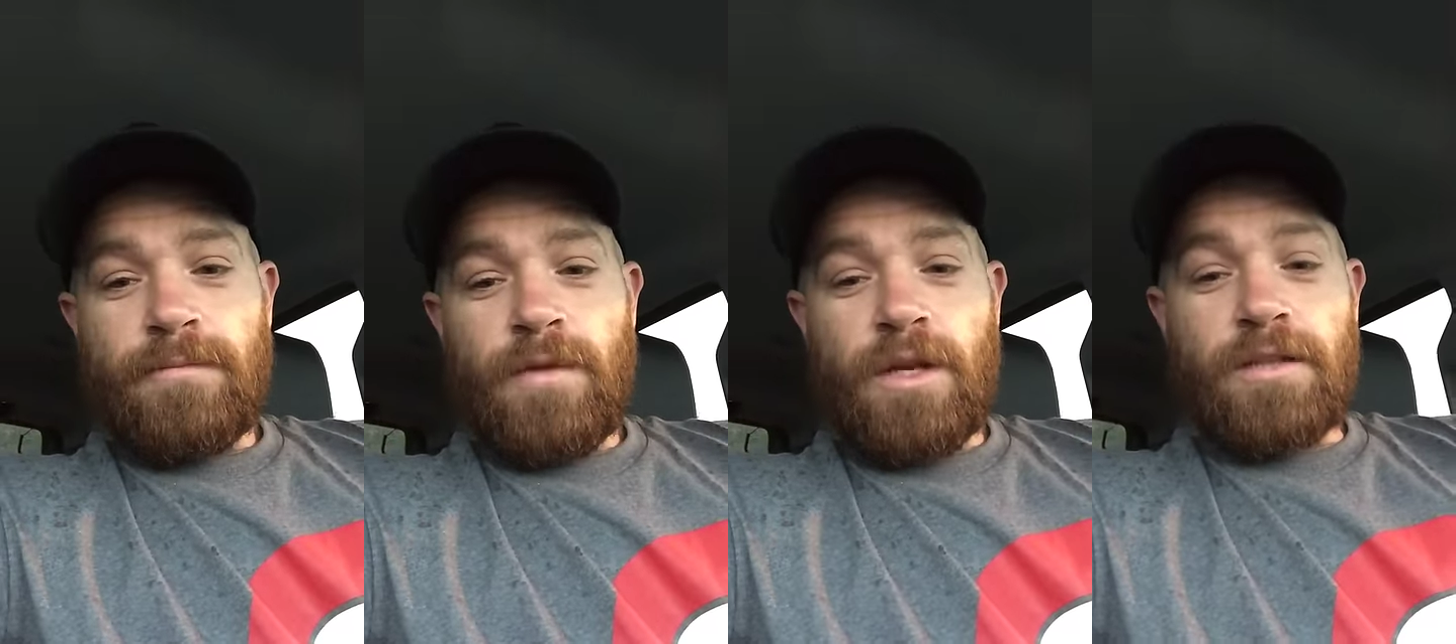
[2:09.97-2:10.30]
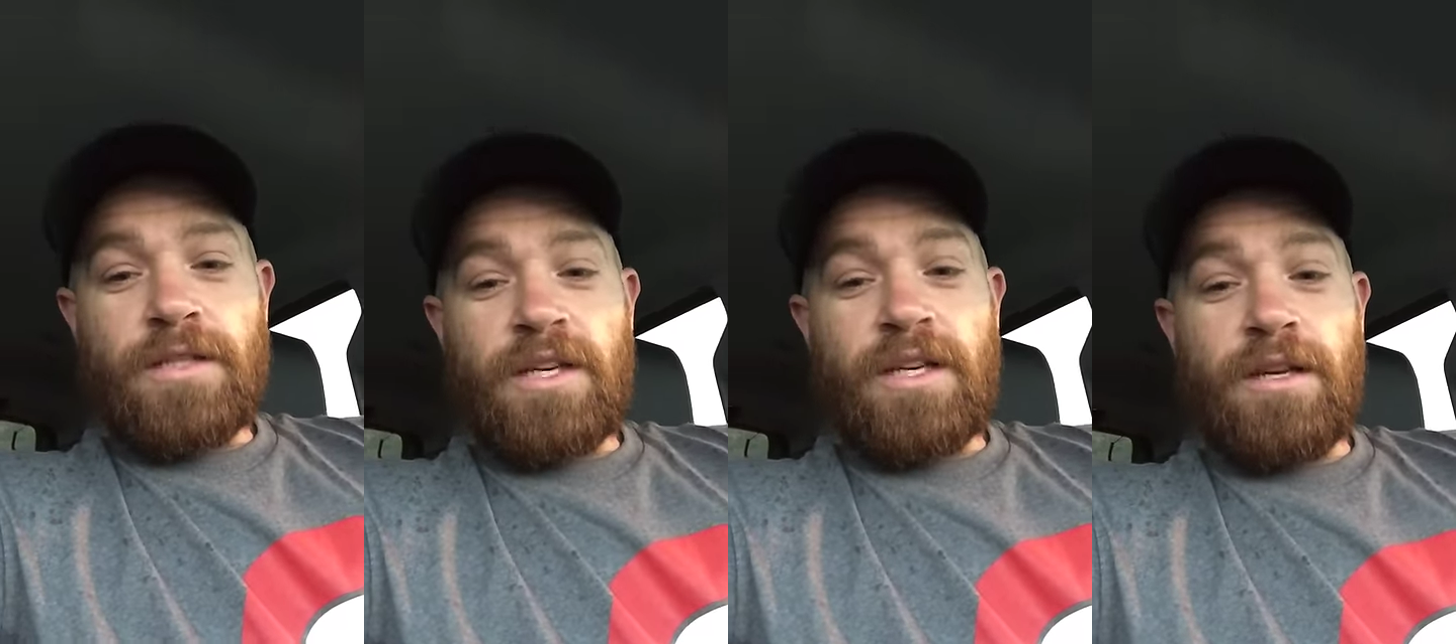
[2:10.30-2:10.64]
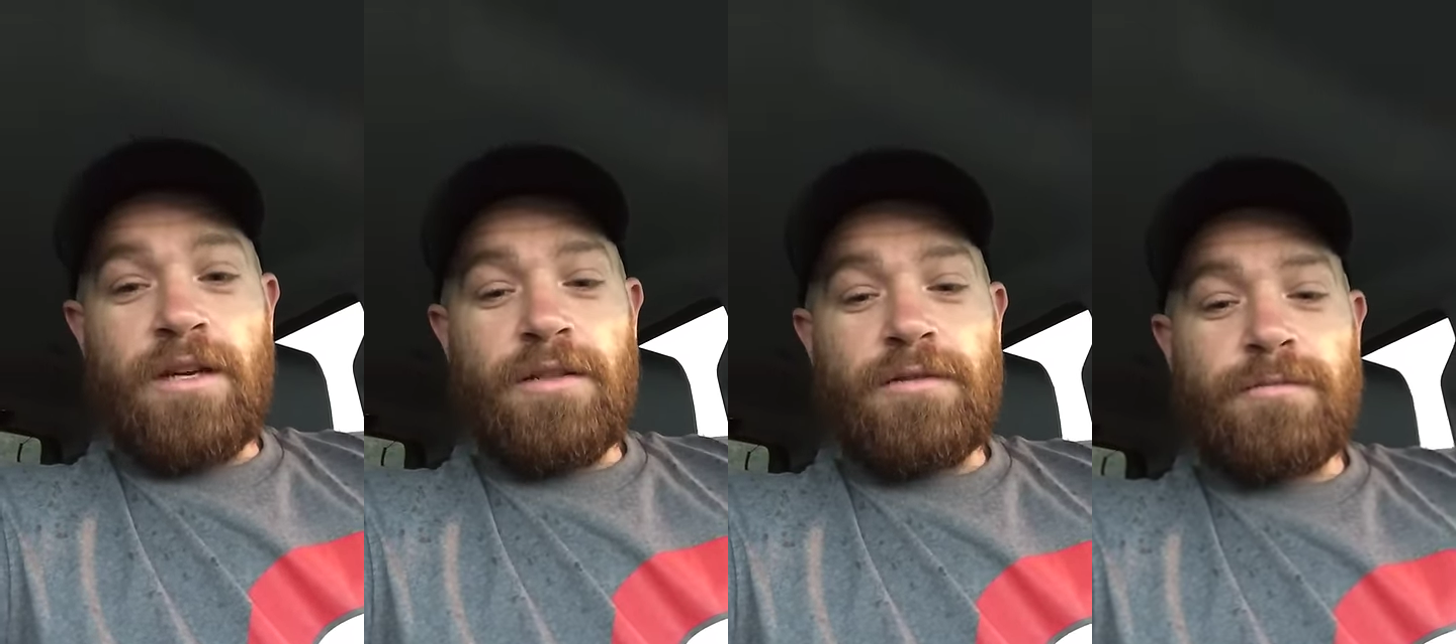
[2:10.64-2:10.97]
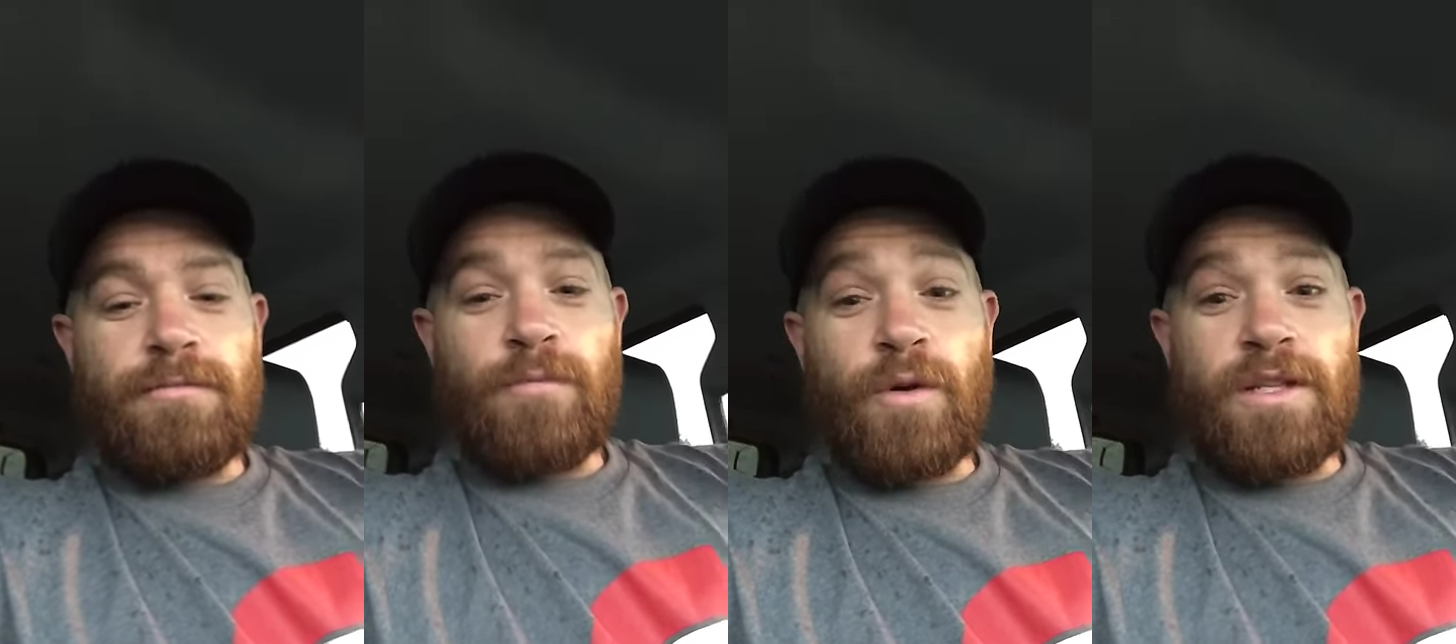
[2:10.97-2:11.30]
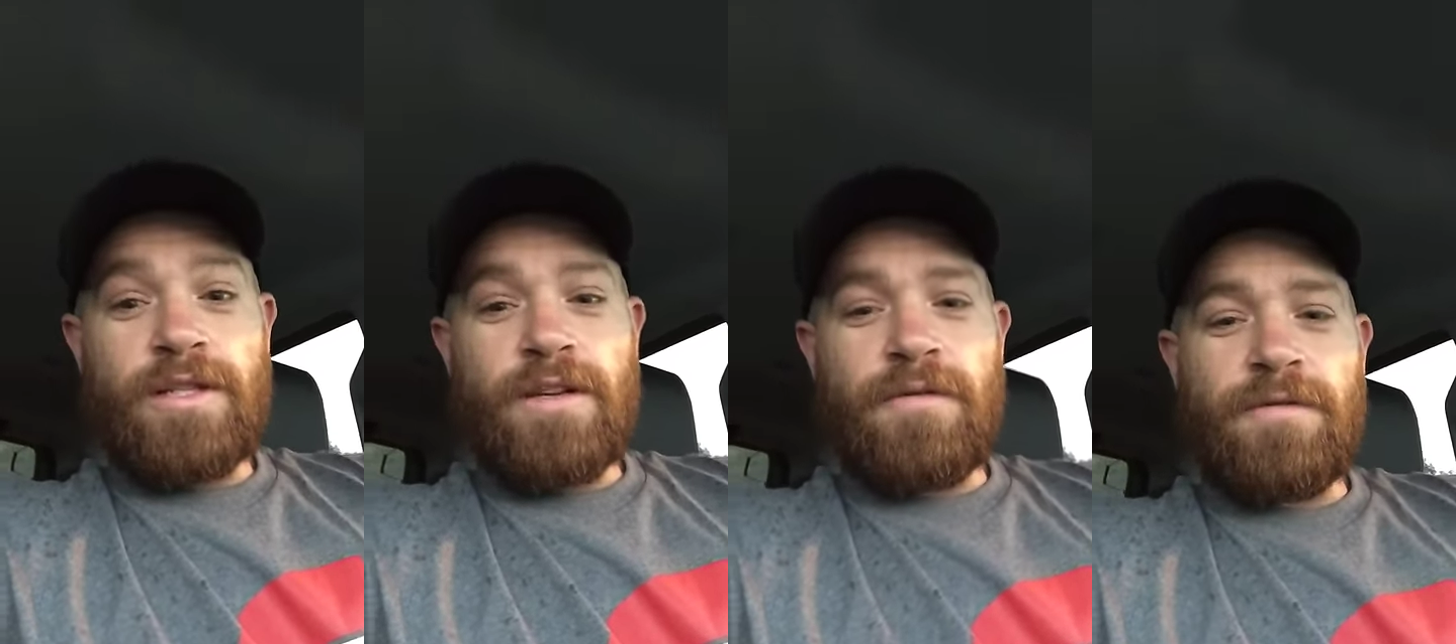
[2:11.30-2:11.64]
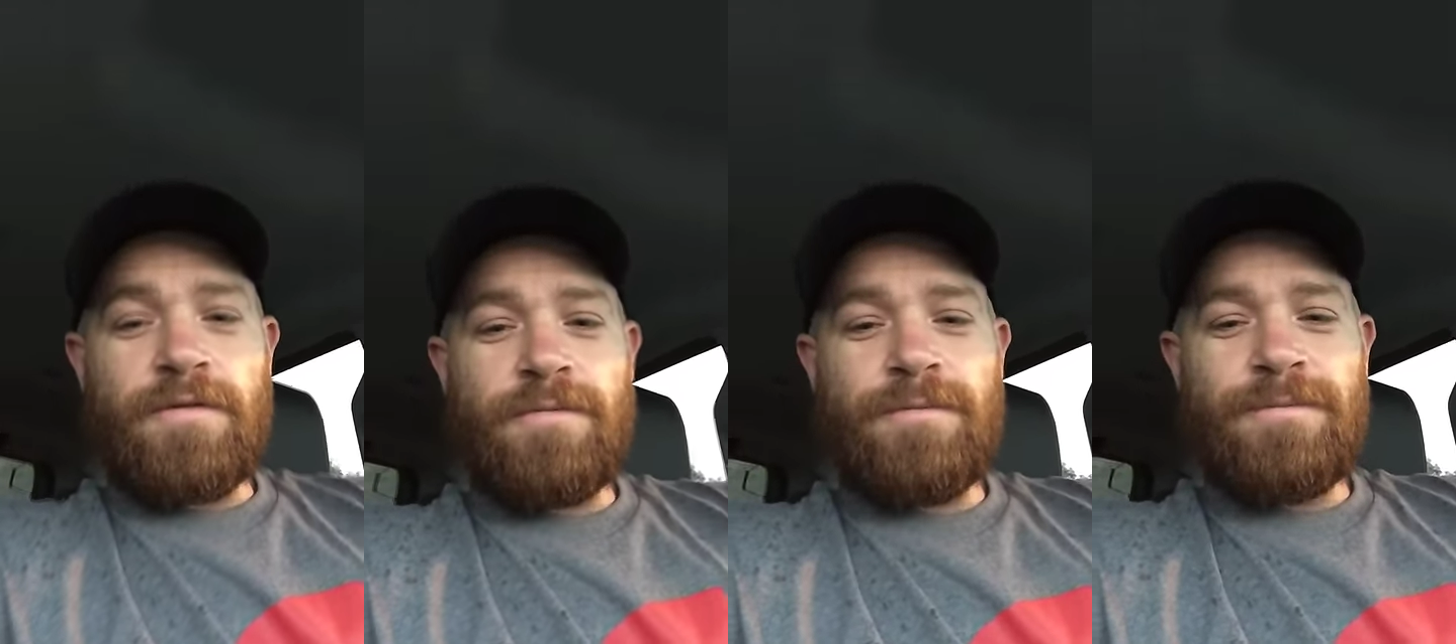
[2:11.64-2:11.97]
Y'all take care. Ride
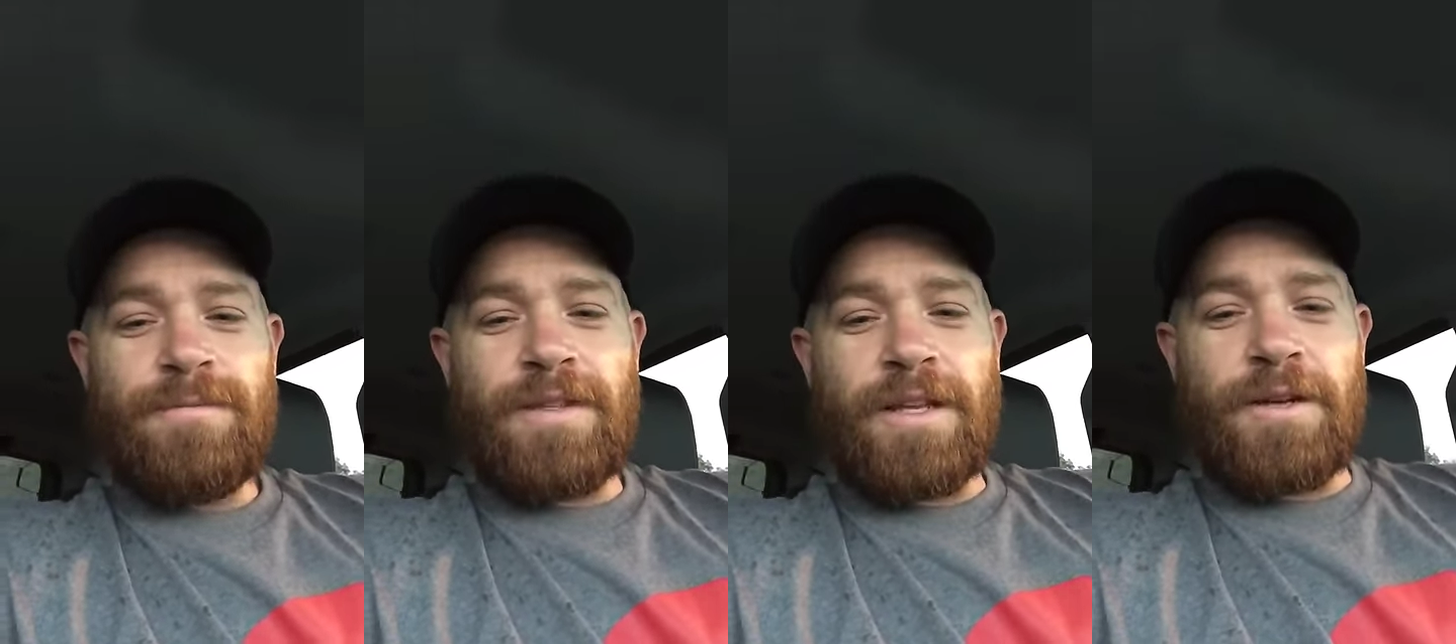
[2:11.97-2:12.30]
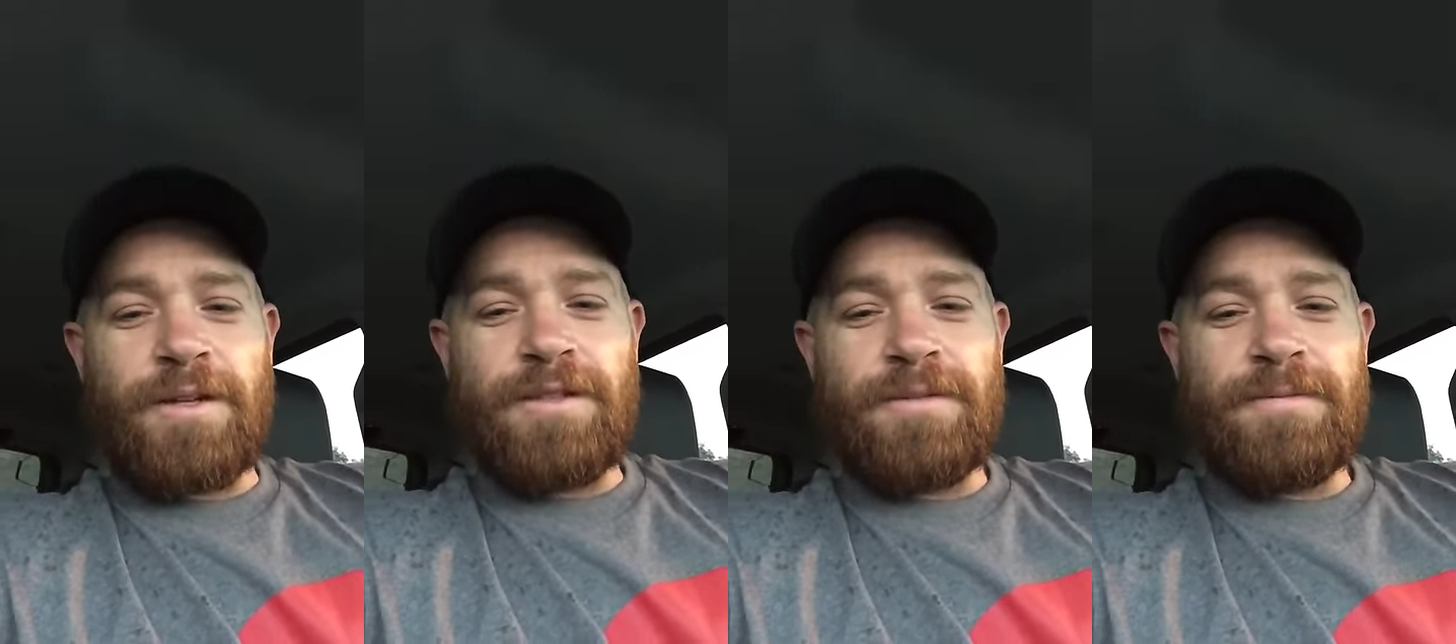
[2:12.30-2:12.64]
safe. Later.